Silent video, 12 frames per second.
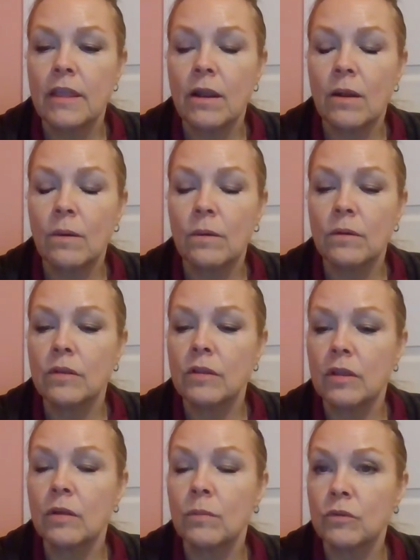
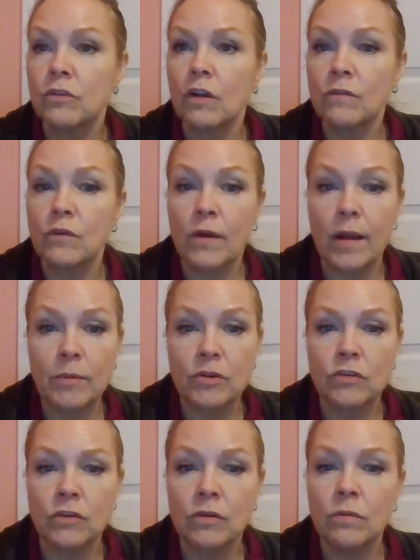it will check for grammar
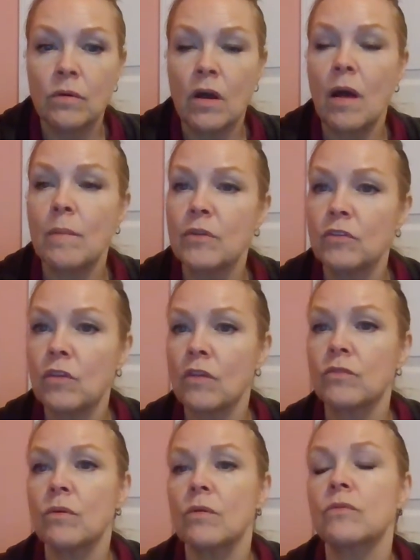too. There's
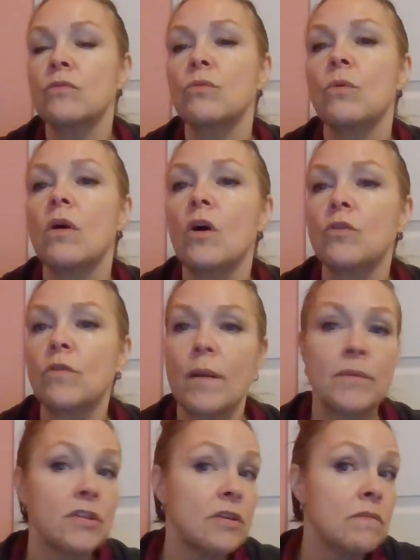also a tool called
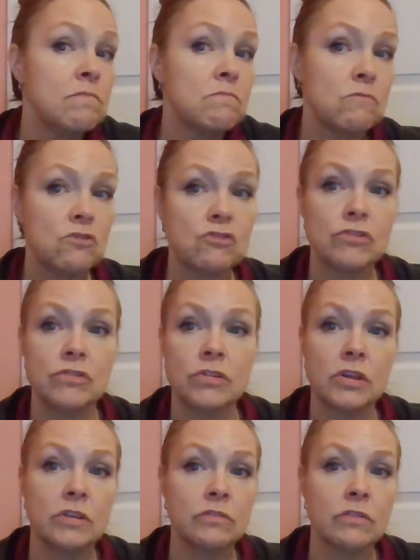Grammarly which you'd
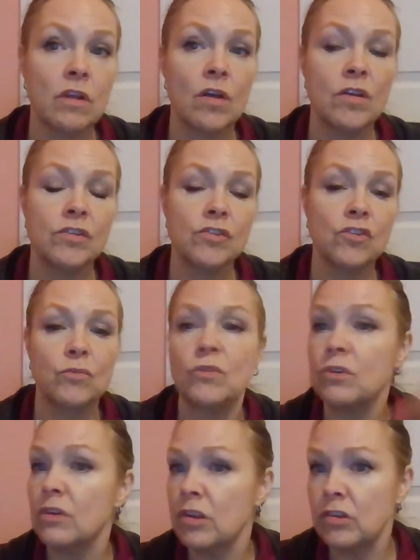install on your
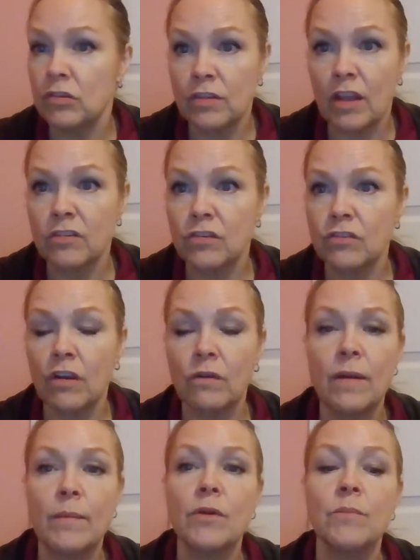computer and use that to check
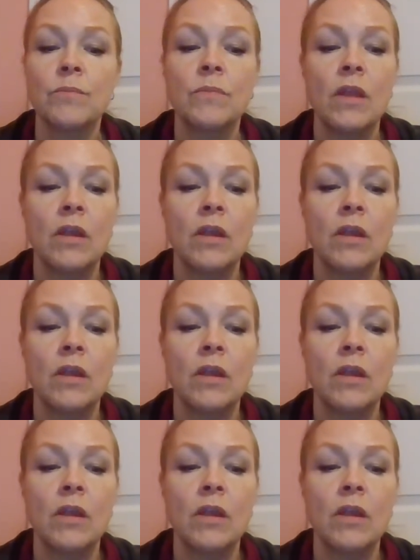grammar